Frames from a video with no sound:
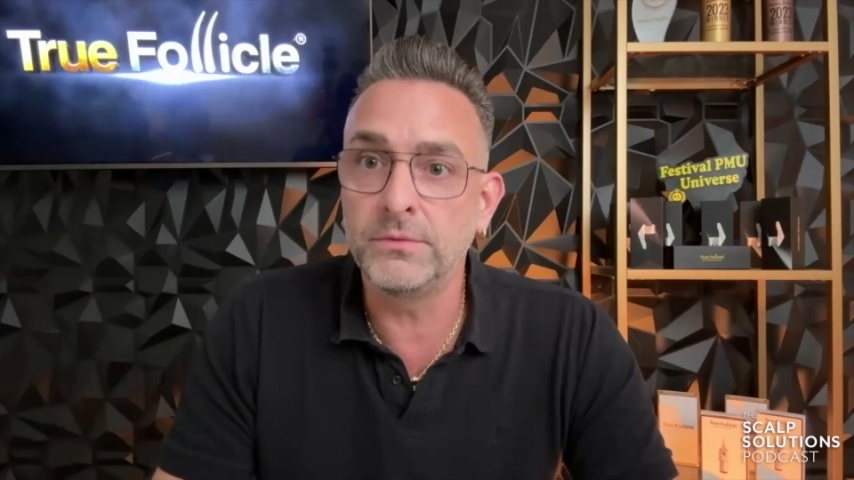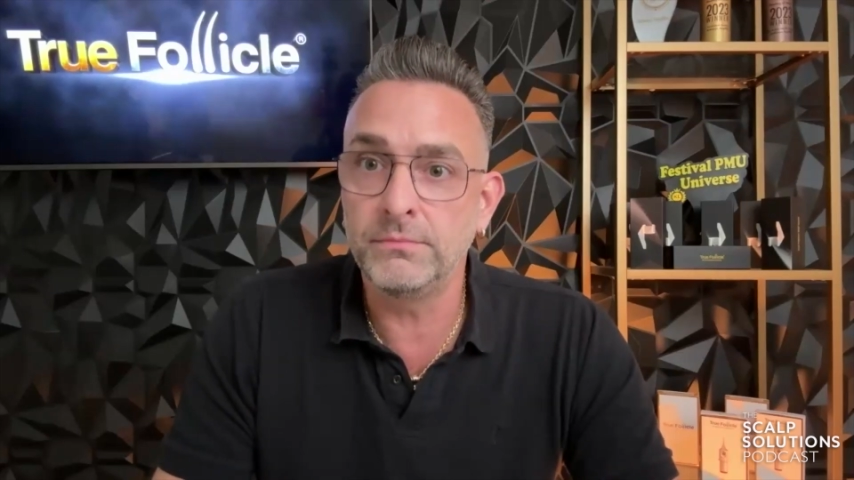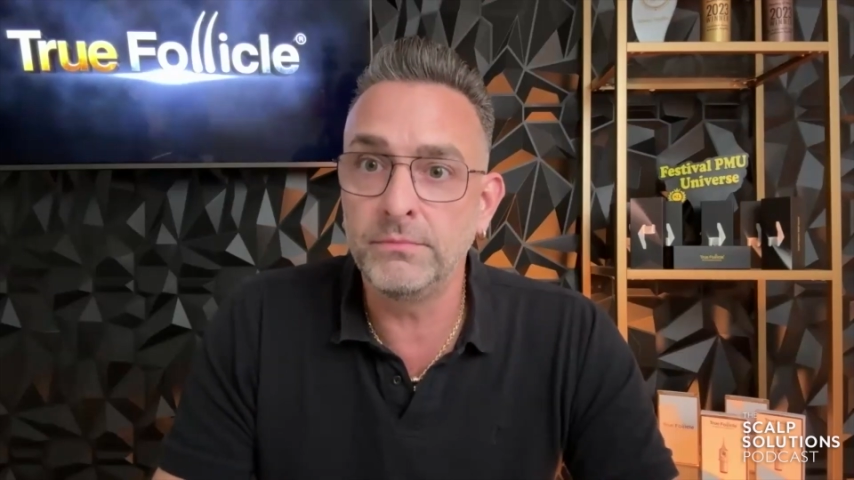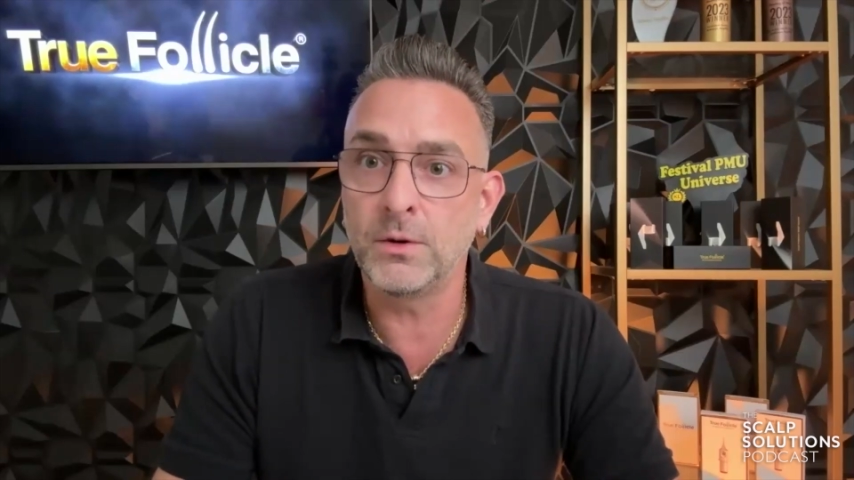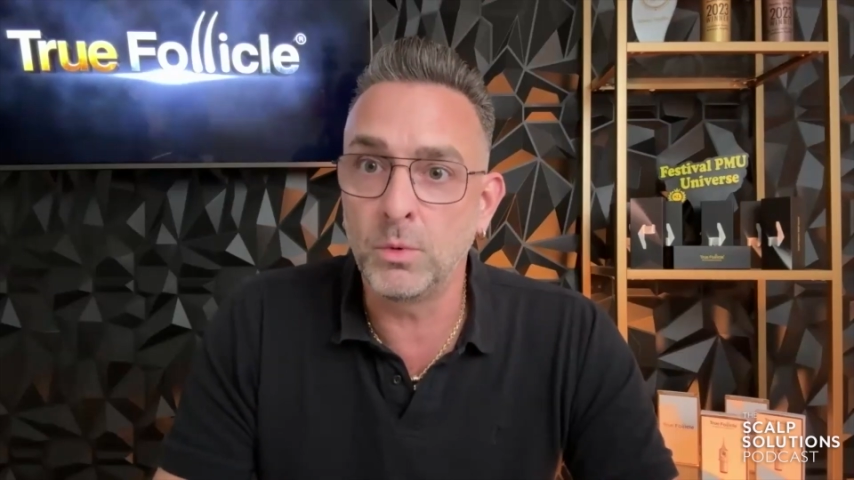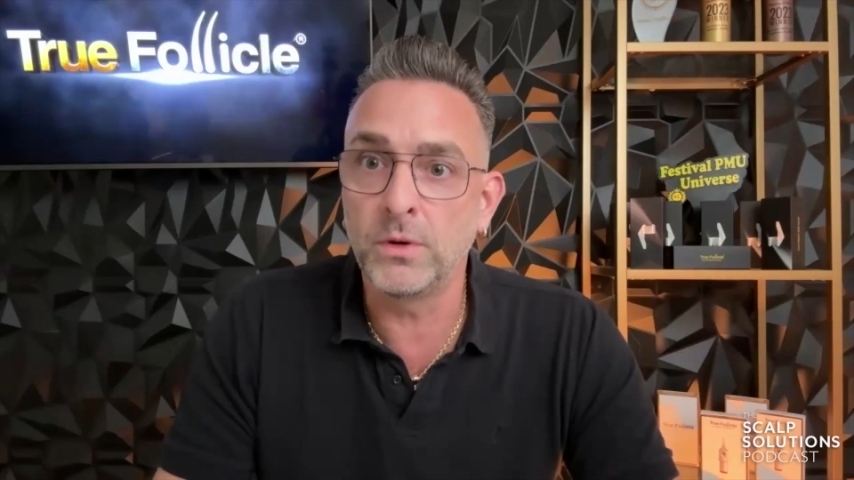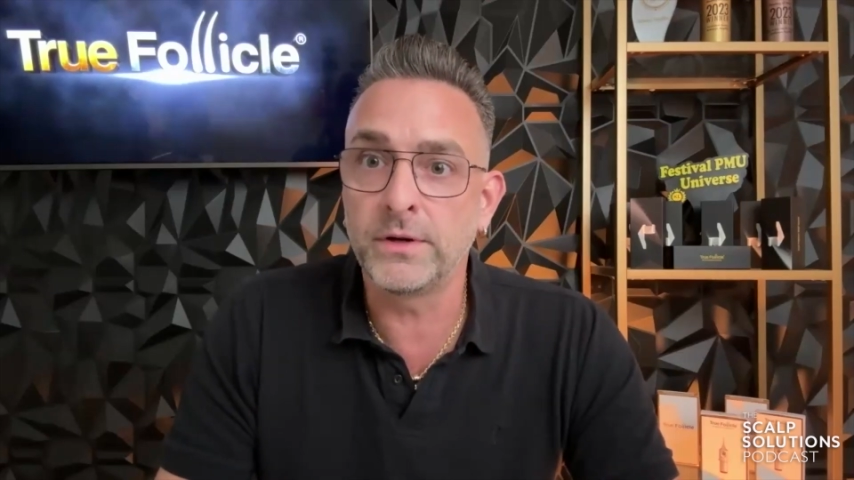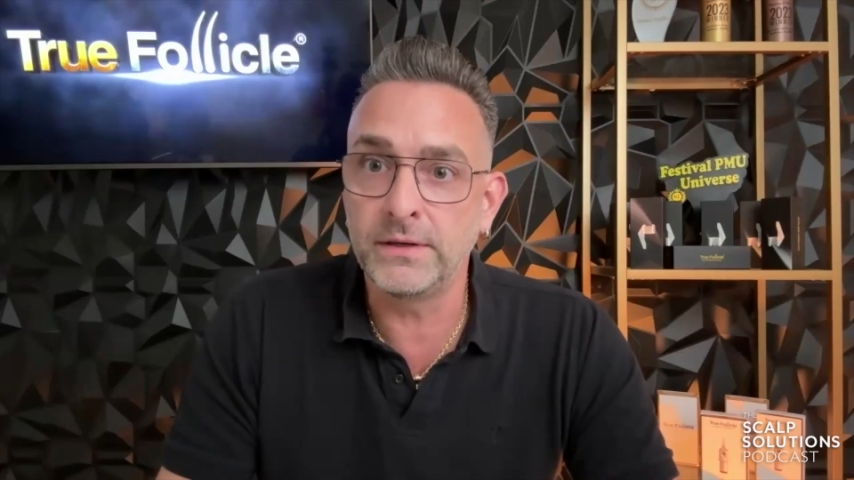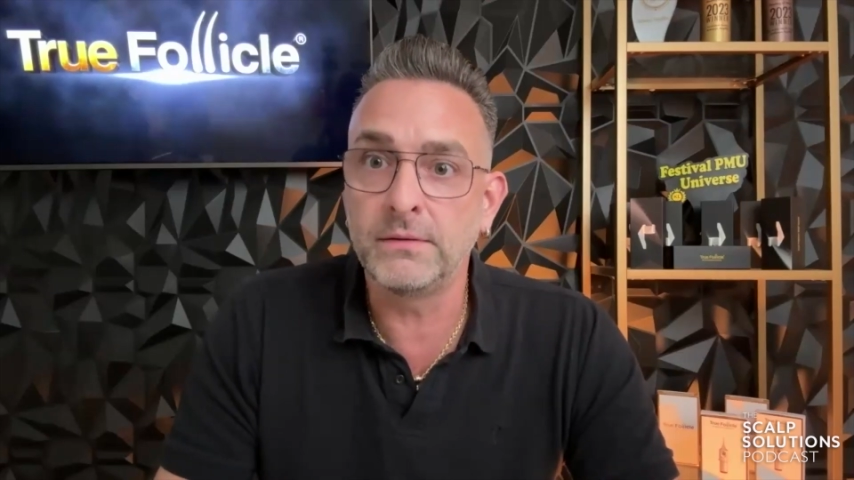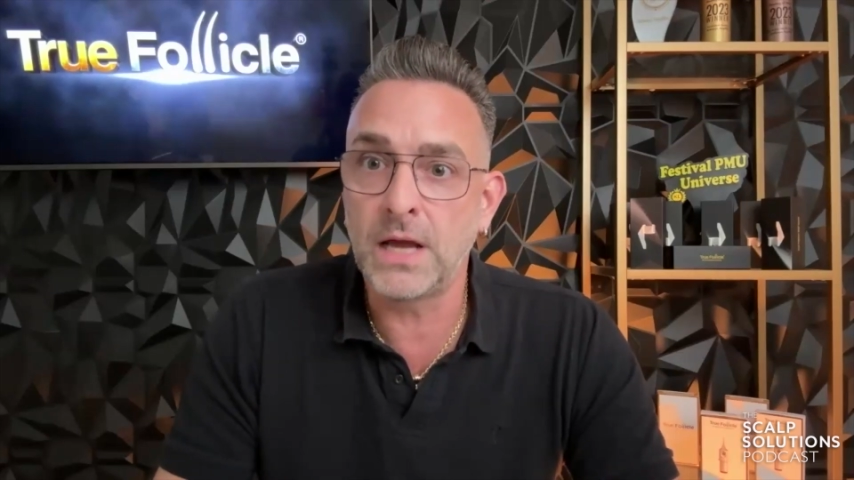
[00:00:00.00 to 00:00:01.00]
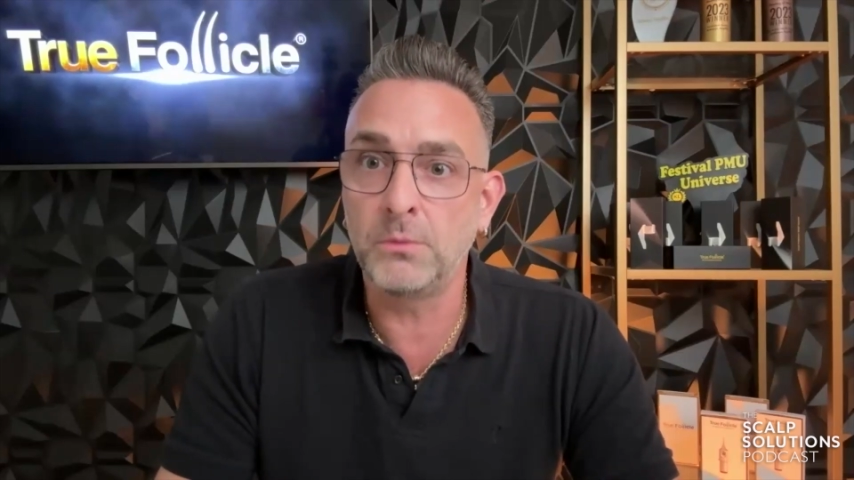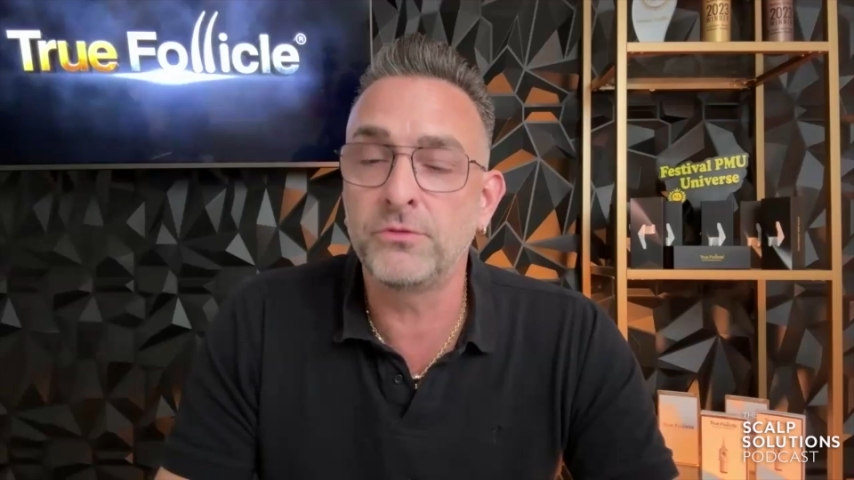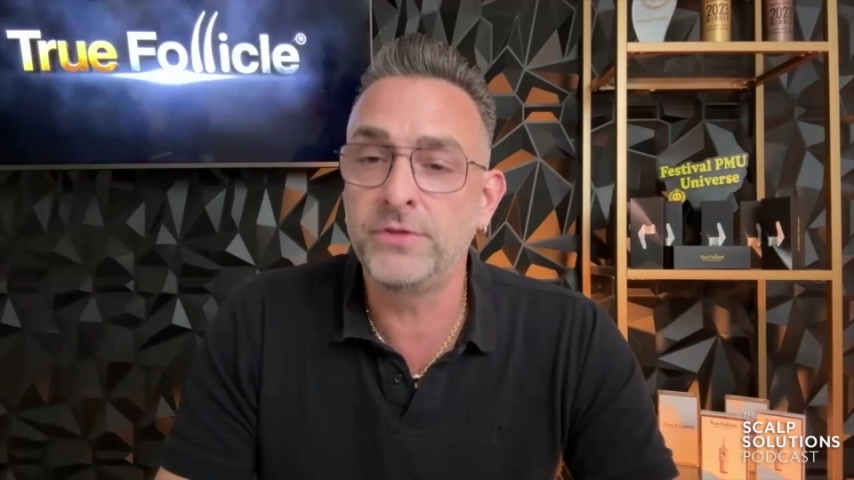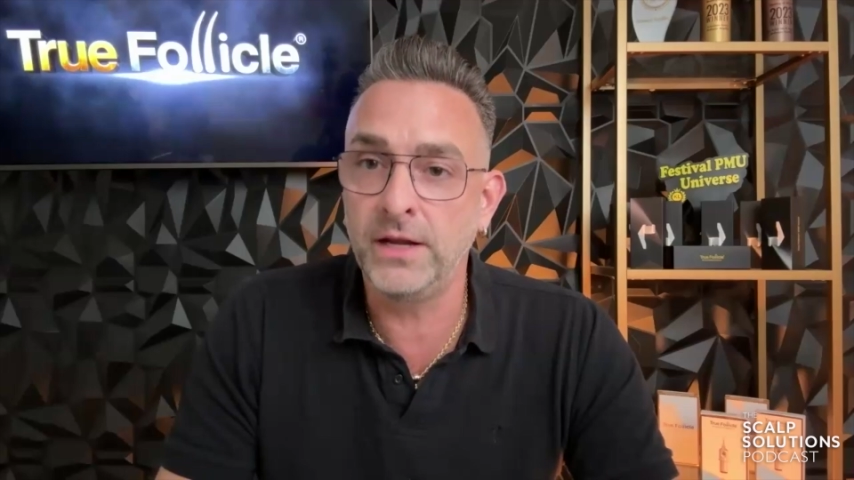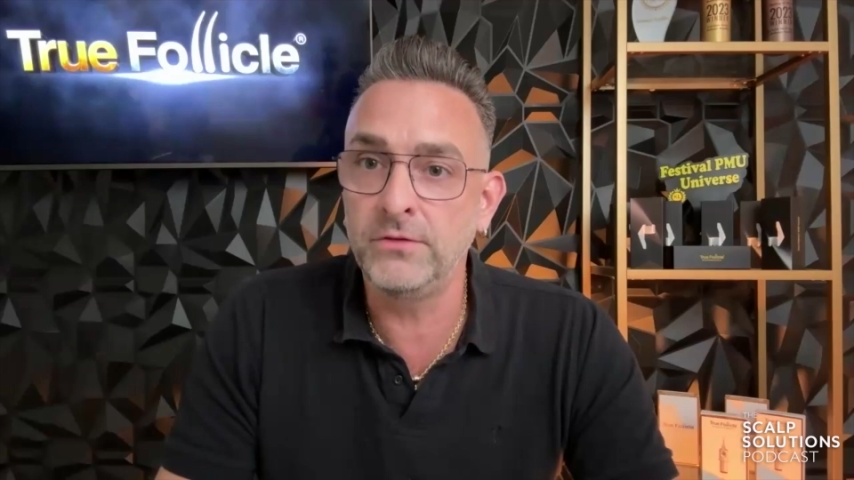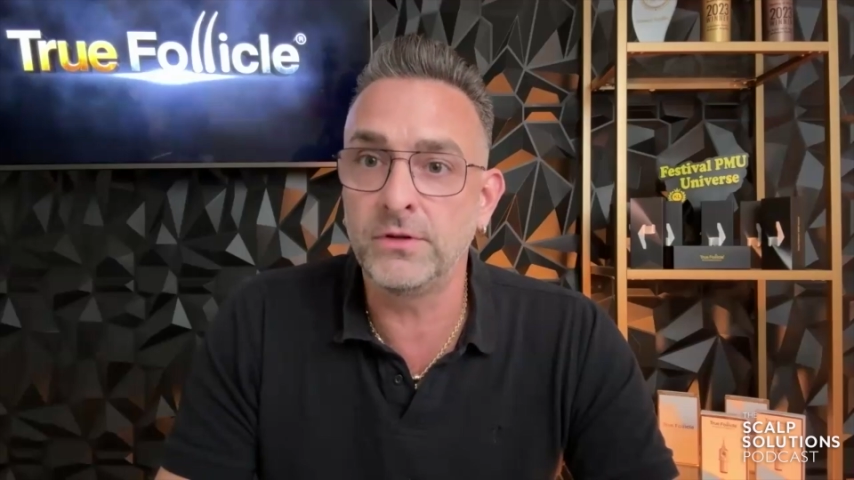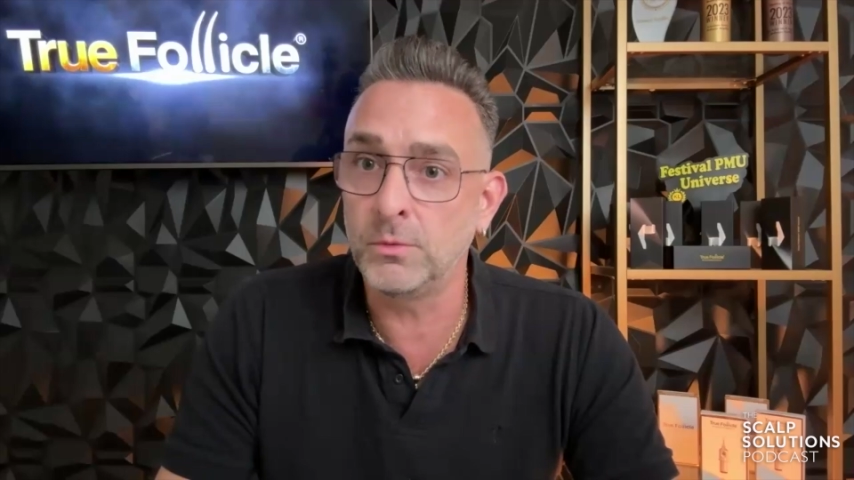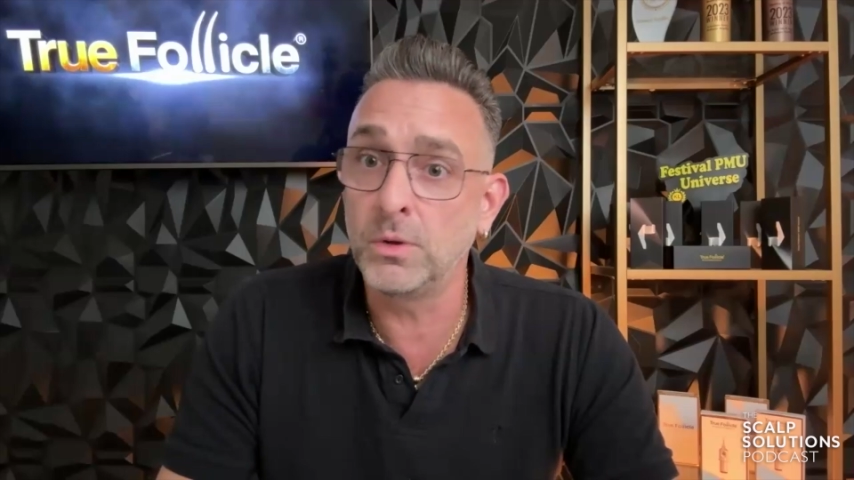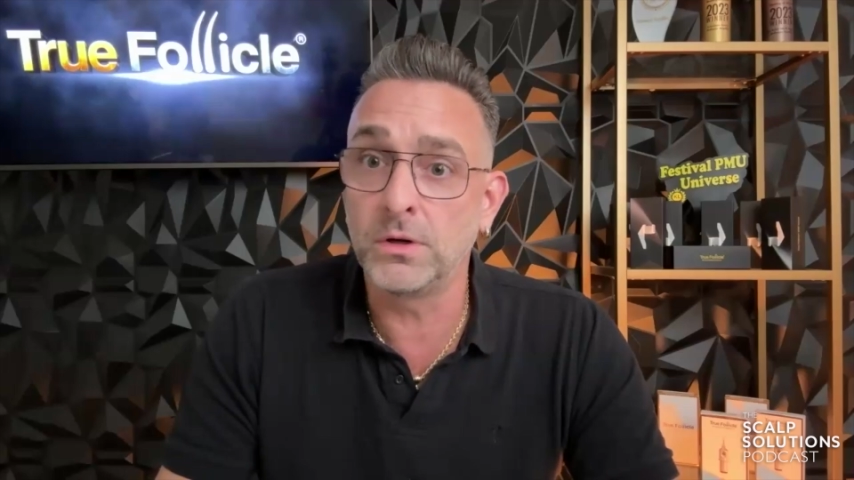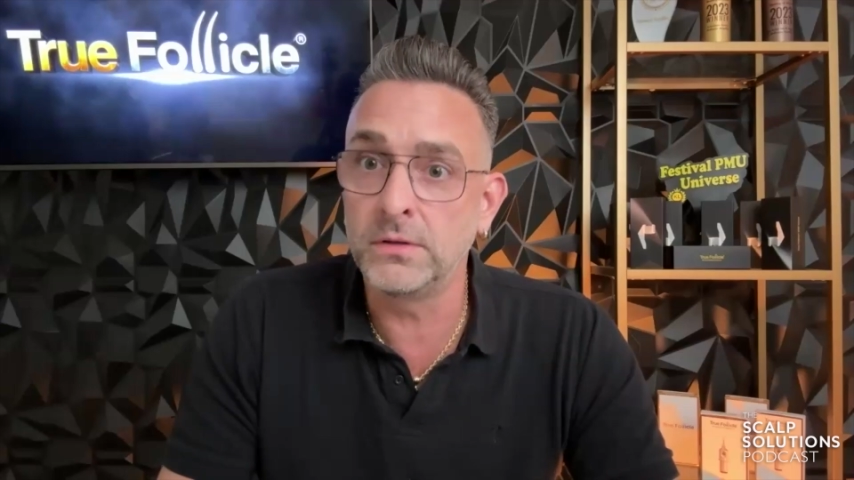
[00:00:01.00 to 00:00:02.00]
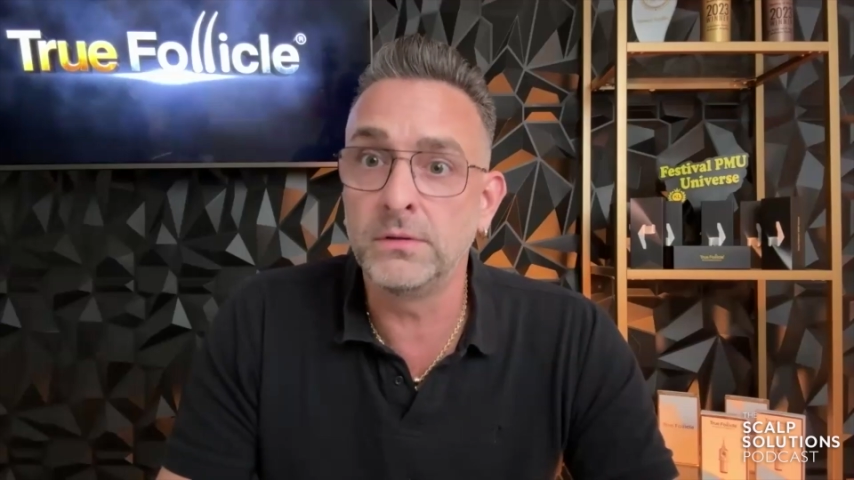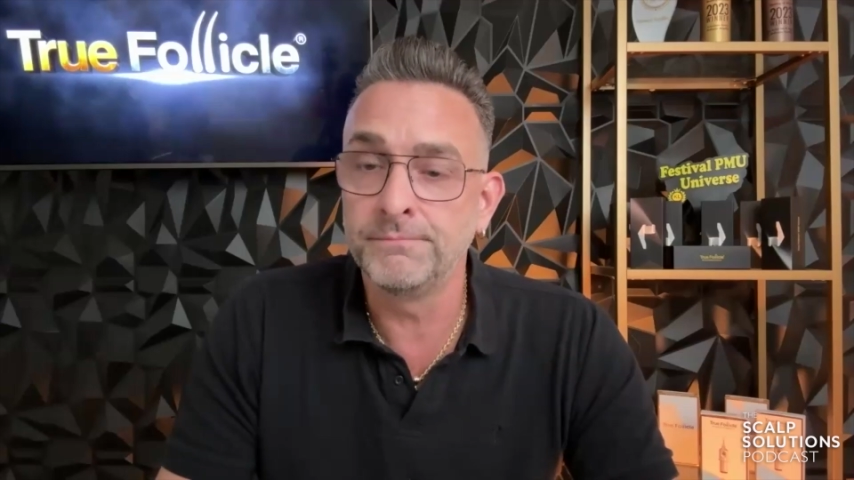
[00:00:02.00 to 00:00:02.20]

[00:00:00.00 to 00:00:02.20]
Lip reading: their work and how it's changed their work.